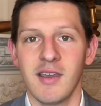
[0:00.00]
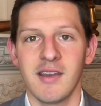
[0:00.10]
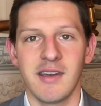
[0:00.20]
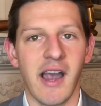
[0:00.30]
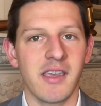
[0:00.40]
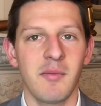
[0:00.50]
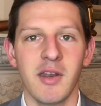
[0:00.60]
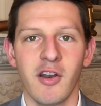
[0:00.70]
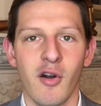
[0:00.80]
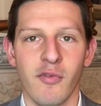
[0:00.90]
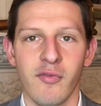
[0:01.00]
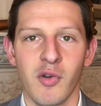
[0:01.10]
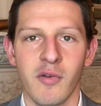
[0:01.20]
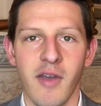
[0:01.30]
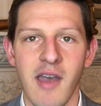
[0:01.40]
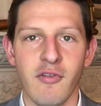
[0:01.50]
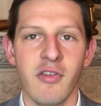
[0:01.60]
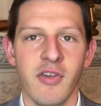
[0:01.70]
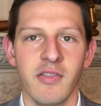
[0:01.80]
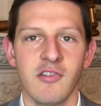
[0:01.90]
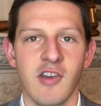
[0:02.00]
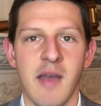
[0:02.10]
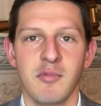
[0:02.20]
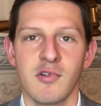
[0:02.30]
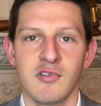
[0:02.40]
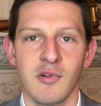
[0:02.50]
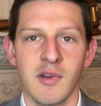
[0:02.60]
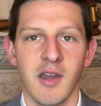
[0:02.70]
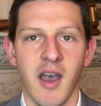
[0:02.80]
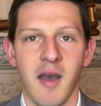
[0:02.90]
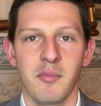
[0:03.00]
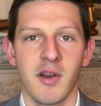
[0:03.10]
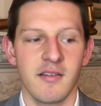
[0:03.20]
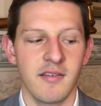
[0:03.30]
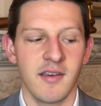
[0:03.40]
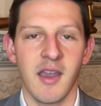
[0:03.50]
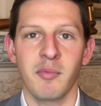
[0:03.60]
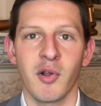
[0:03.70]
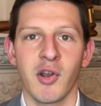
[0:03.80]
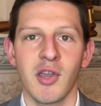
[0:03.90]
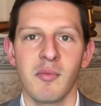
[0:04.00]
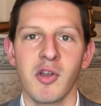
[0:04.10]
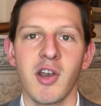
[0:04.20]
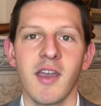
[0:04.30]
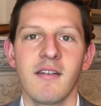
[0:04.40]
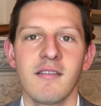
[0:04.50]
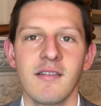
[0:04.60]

and documented overview of everything the chapter is doing to operate as a SigEp Learning Community.